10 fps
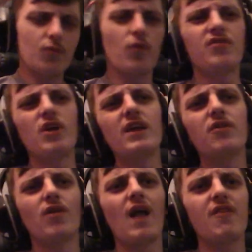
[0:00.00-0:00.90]
you need her
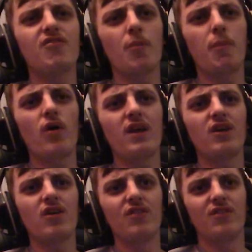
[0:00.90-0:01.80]
alive, stop pointing
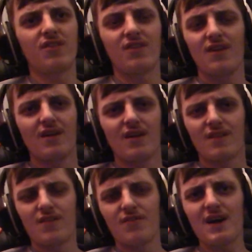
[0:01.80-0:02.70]
guns.
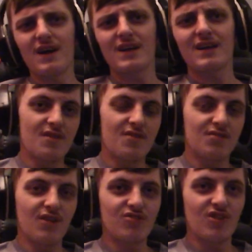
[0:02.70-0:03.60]
The threat is
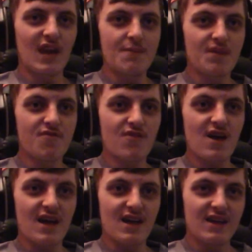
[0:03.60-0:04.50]
literally an empty threat.